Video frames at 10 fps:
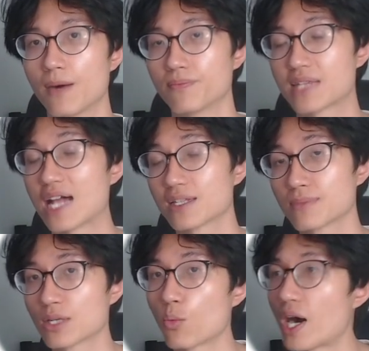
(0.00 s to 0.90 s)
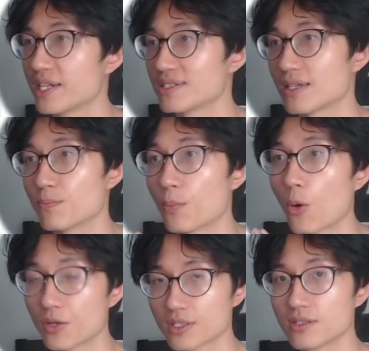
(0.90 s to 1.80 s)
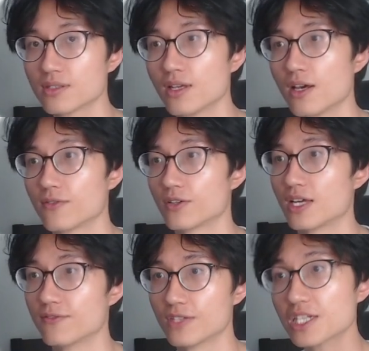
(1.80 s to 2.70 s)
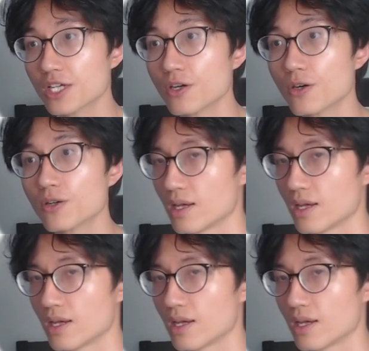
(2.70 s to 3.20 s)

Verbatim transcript: telling me what is important for that video.